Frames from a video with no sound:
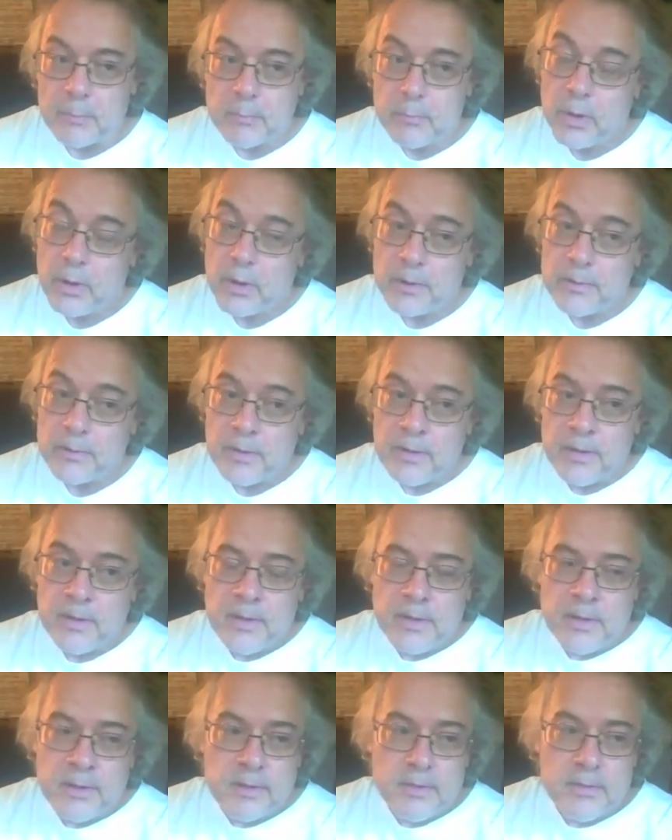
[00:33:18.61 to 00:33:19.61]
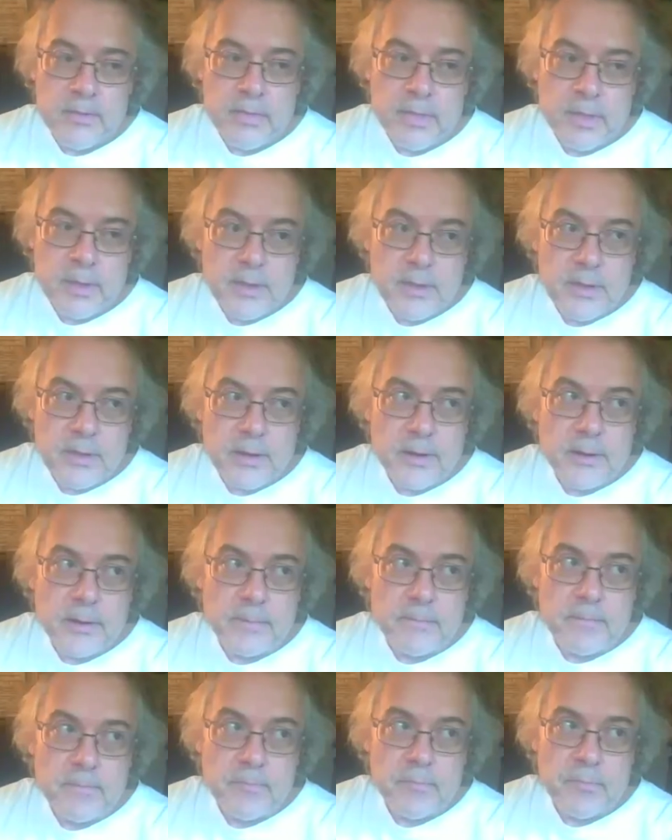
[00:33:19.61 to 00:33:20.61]
But the
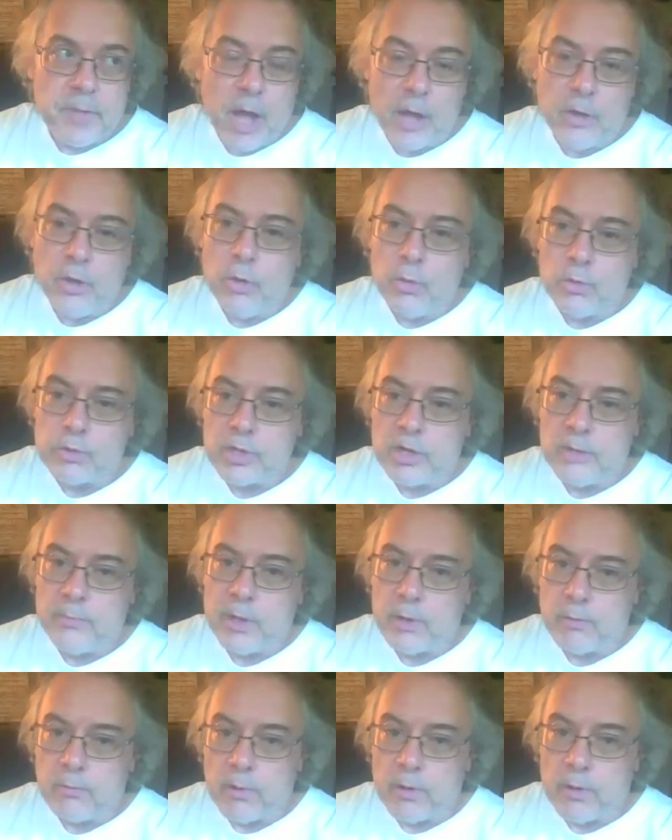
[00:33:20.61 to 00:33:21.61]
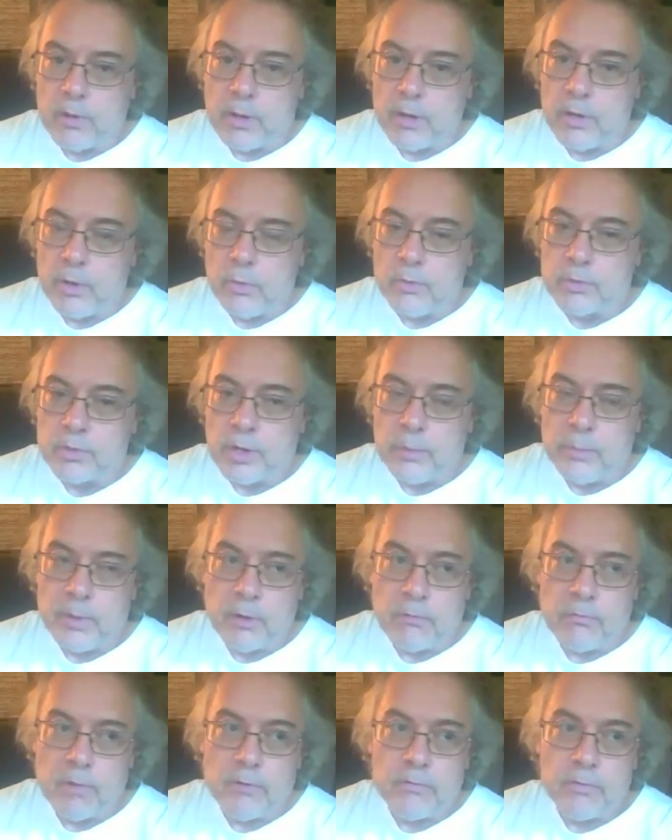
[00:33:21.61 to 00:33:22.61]
uh, I knew it was going to be a, I knew it was going to be a
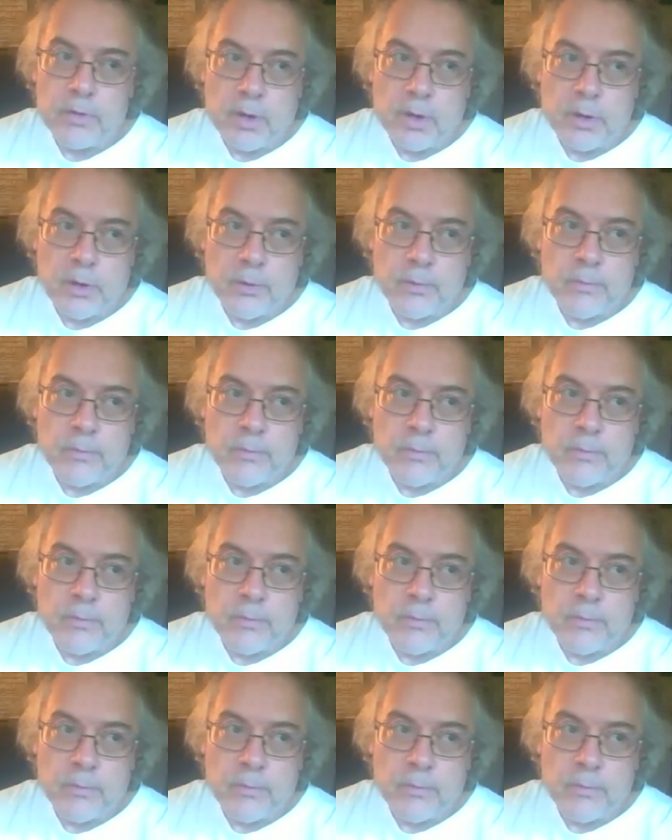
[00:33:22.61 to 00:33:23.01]
rough go,